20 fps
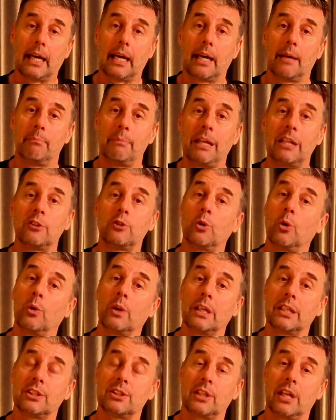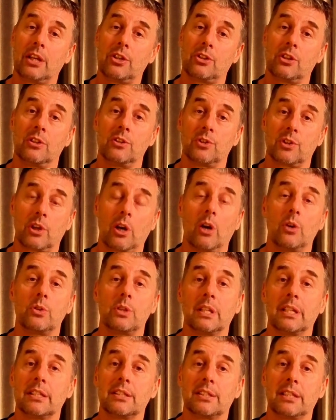mentoring sessions,
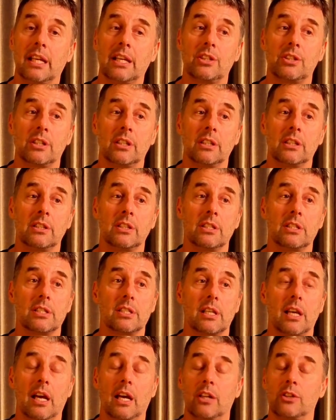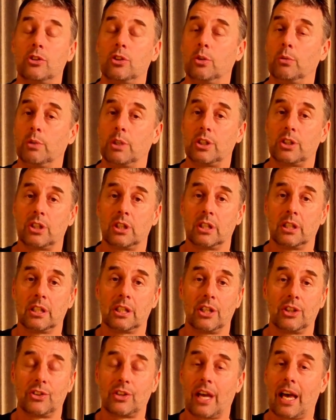coaching sessions, tuition,
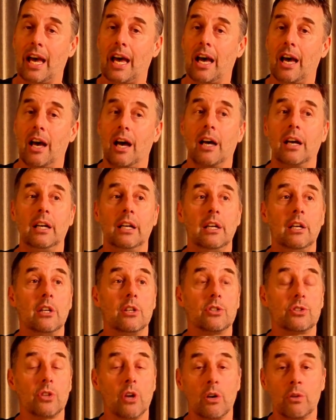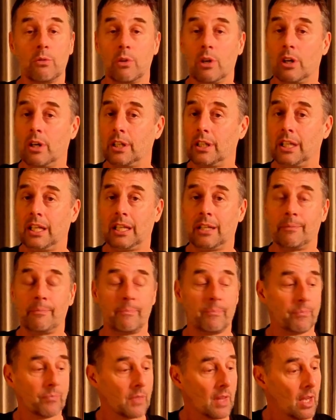guitar, songwriting,
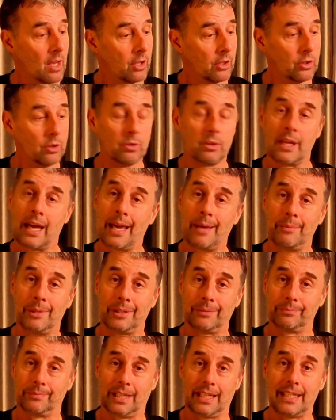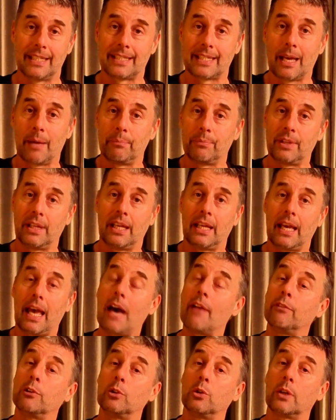you name it. It's up there. Have
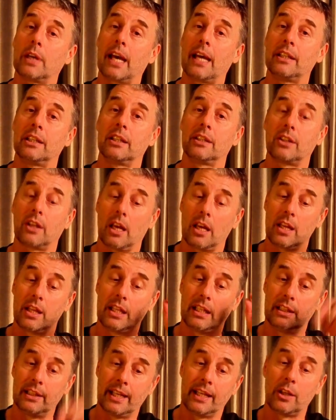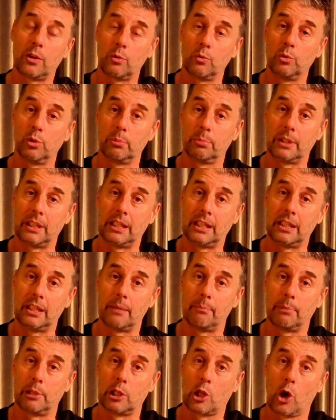a look at it. The link will be
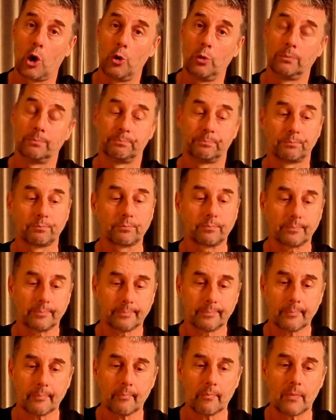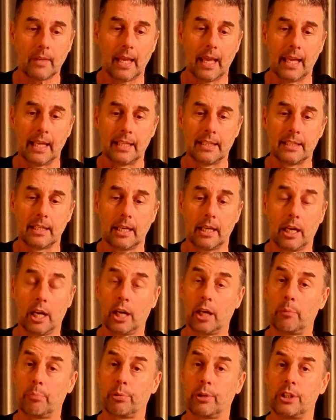below. And I
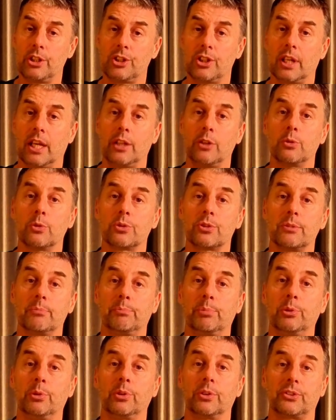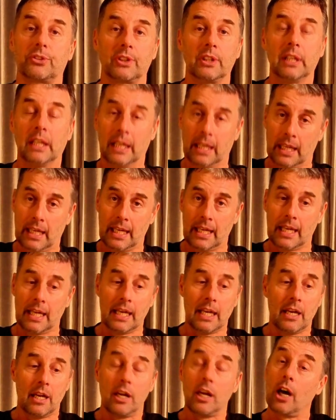appreciate your support.
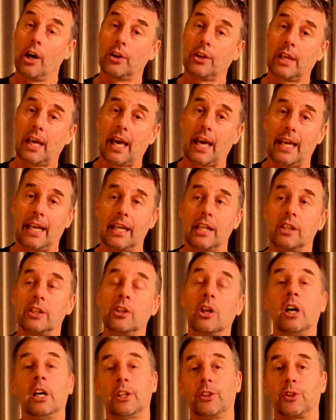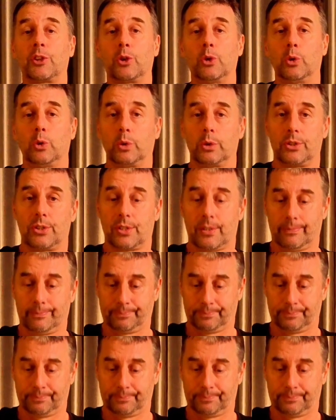Okay, ninth chords.